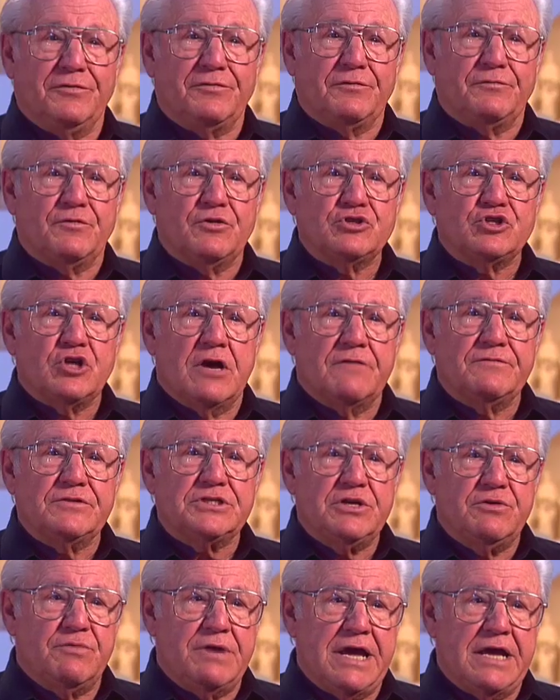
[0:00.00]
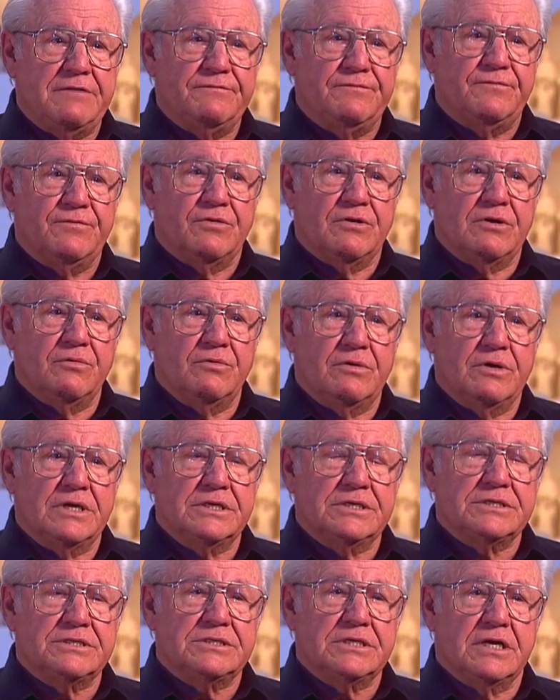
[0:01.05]
The first office he ran for
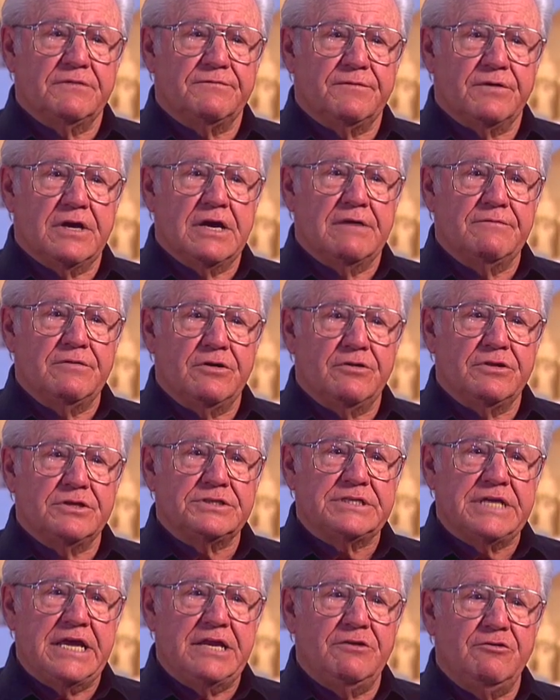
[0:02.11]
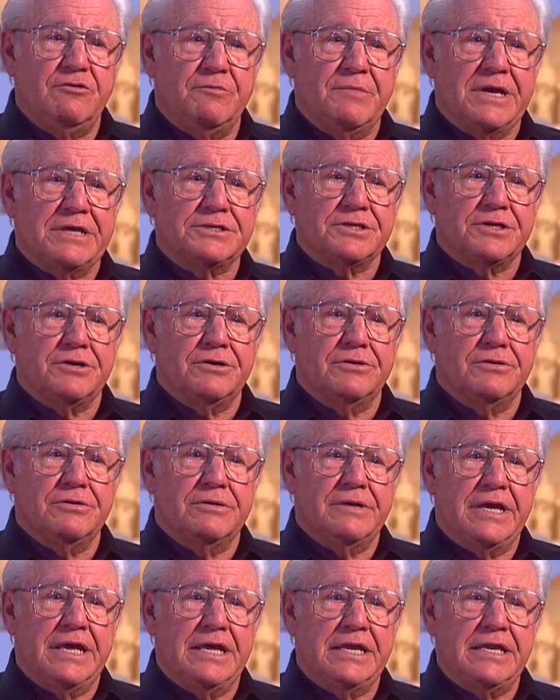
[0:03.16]
was uh, for governor of the state of New Mexico,
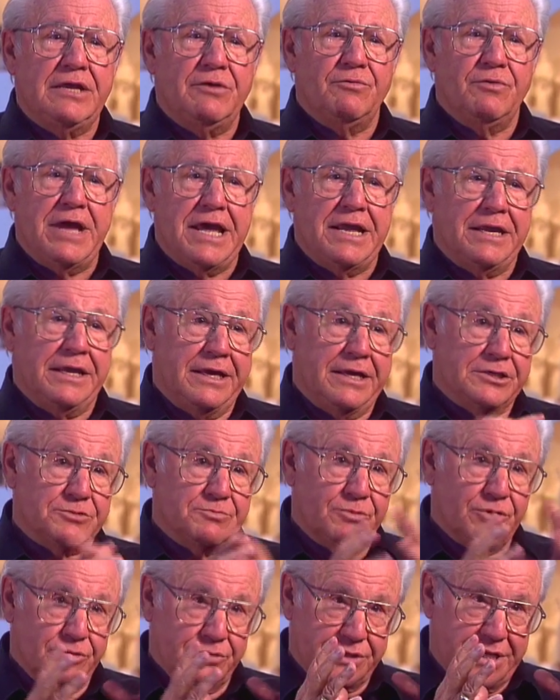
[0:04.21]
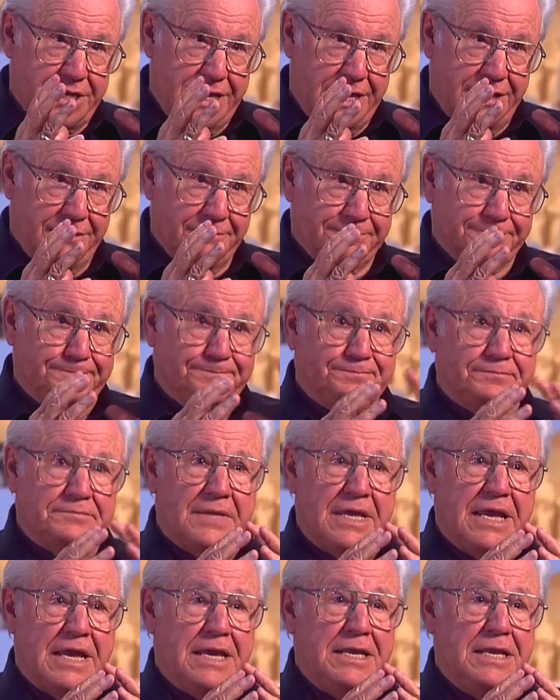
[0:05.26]
and he ran against Bruce King,
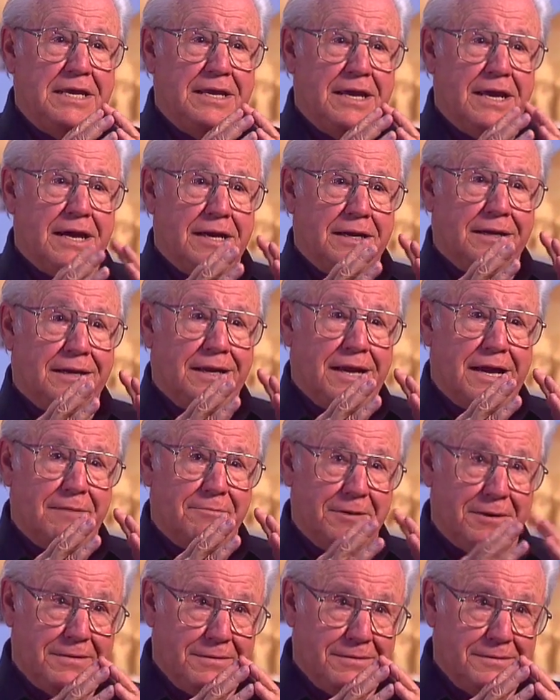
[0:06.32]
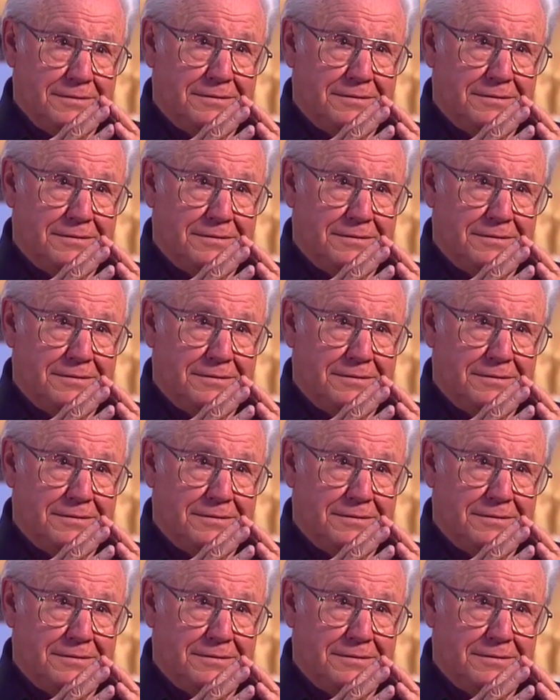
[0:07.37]
and he got clobbered.